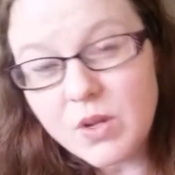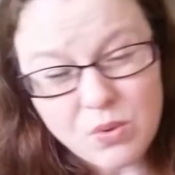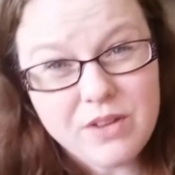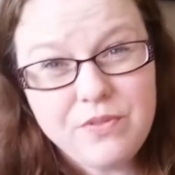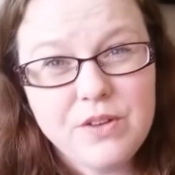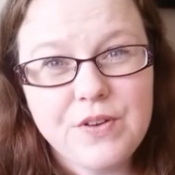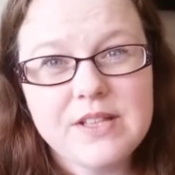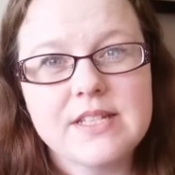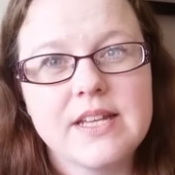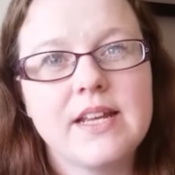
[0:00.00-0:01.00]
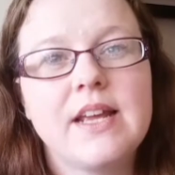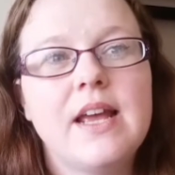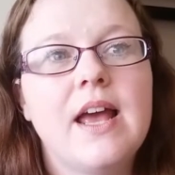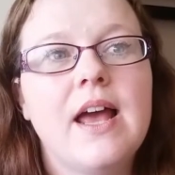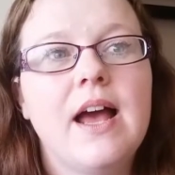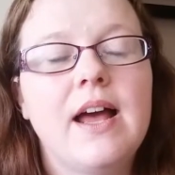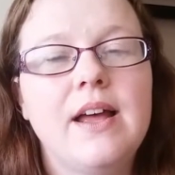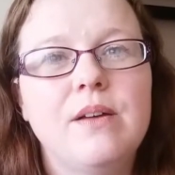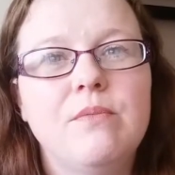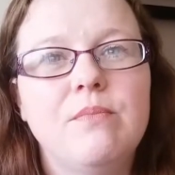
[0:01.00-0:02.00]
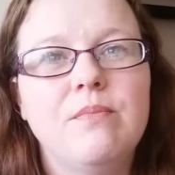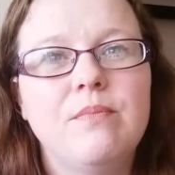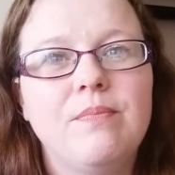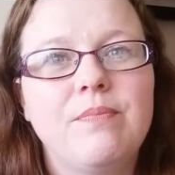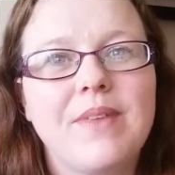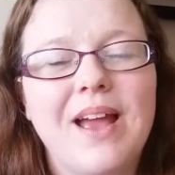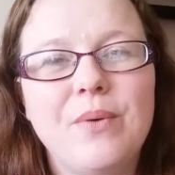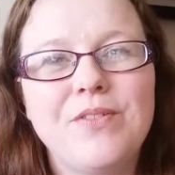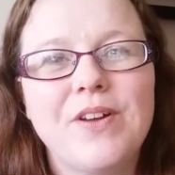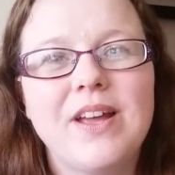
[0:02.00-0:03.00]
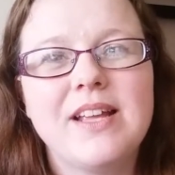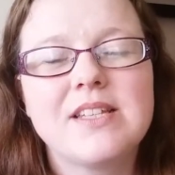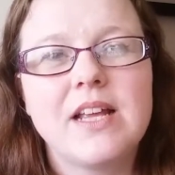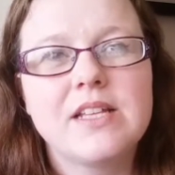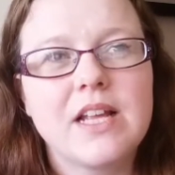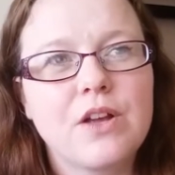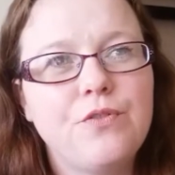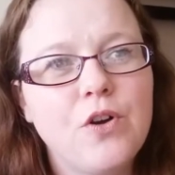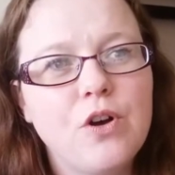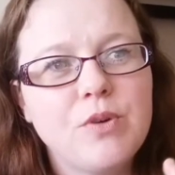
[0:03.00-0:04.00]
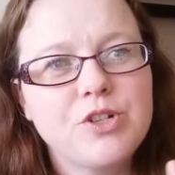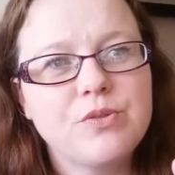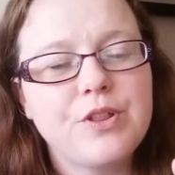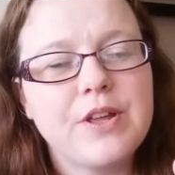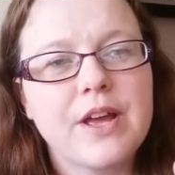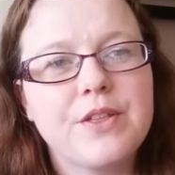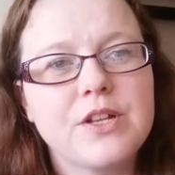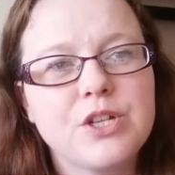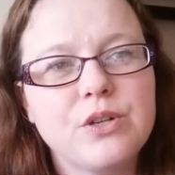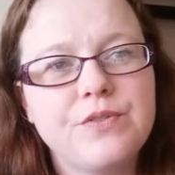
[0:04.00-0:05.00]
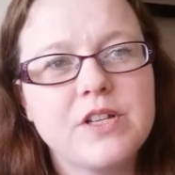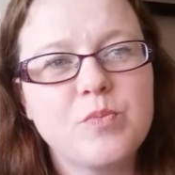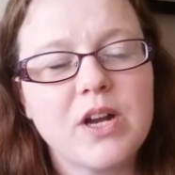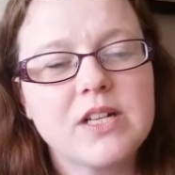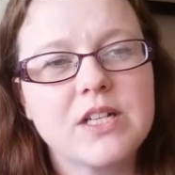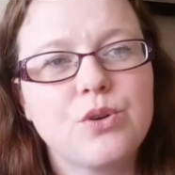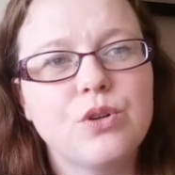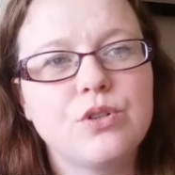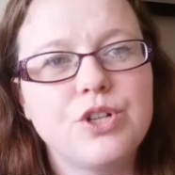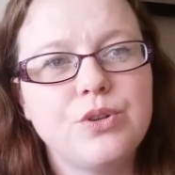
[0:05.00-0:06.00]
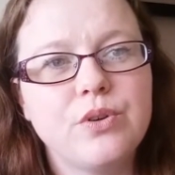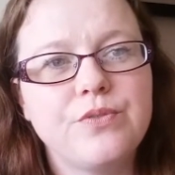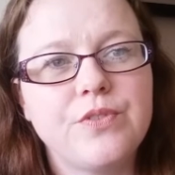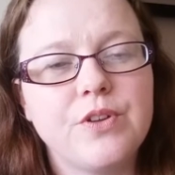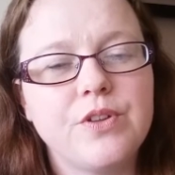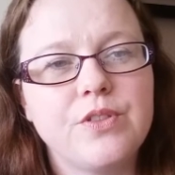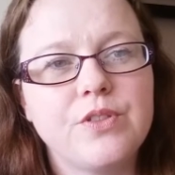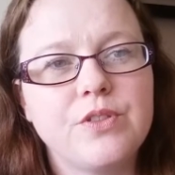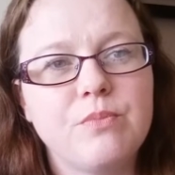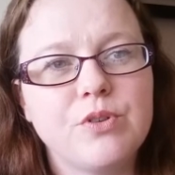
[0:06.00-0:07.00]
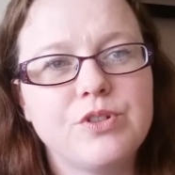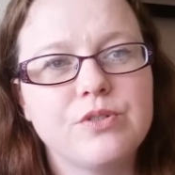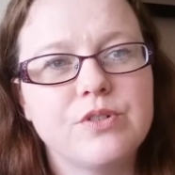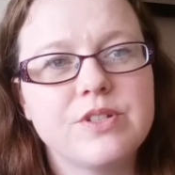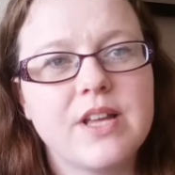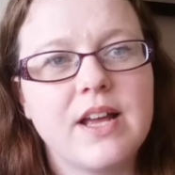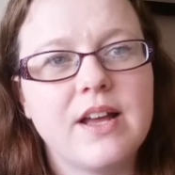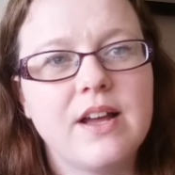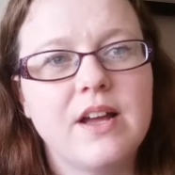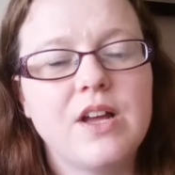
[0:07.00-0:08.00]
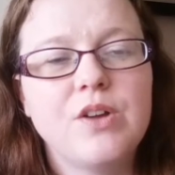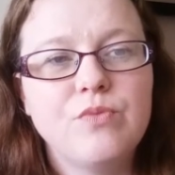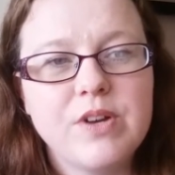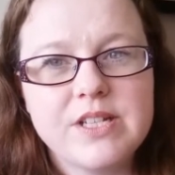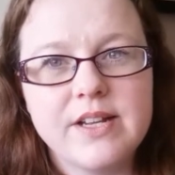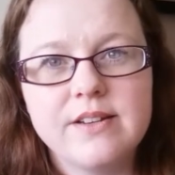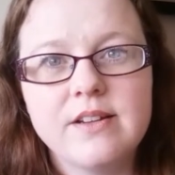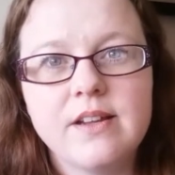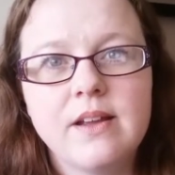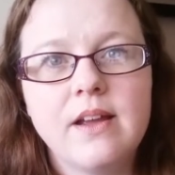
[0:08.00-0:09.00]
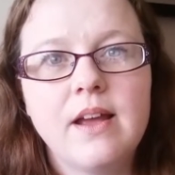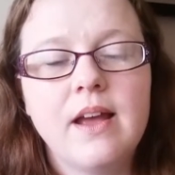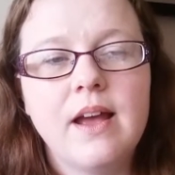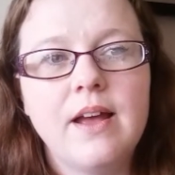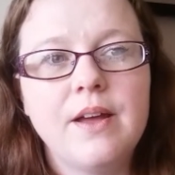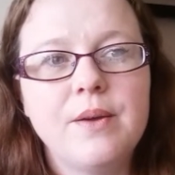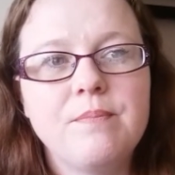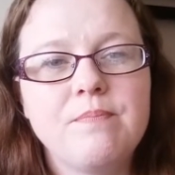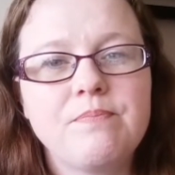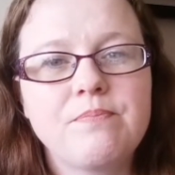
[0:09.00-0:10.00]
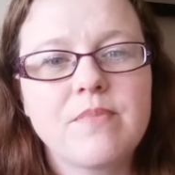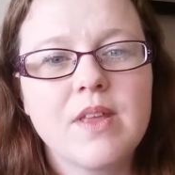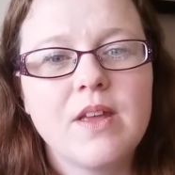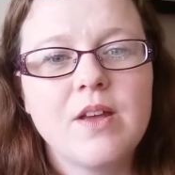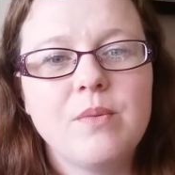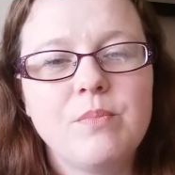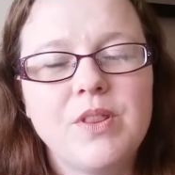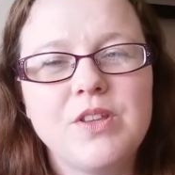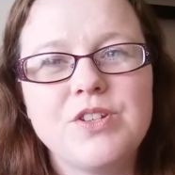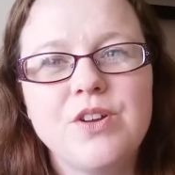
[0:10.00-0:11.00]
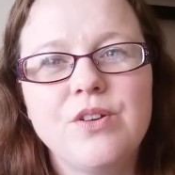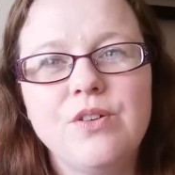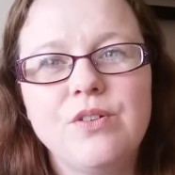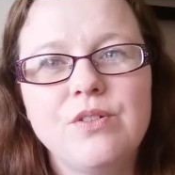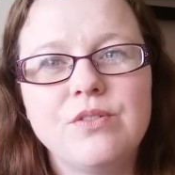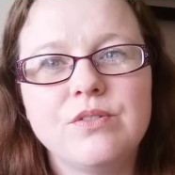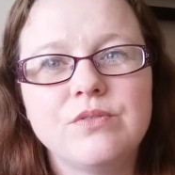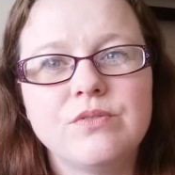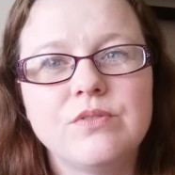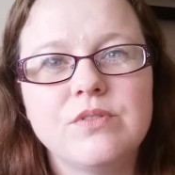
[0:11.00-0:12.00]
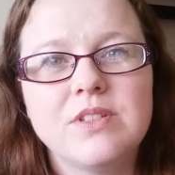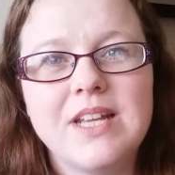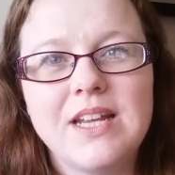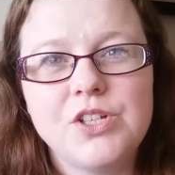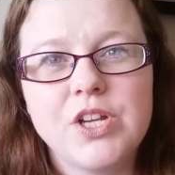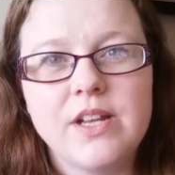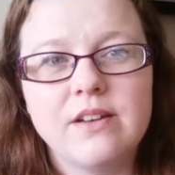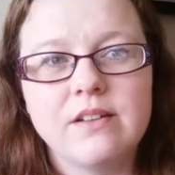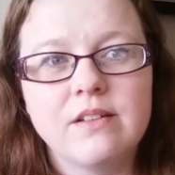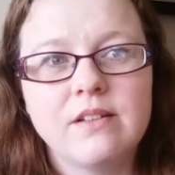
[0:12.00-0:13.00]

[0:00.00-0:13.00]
whatever you fancy. However, it's like a 4-module thing. I think 2 of it's practical, 2 of the modules are written, but there's no teaching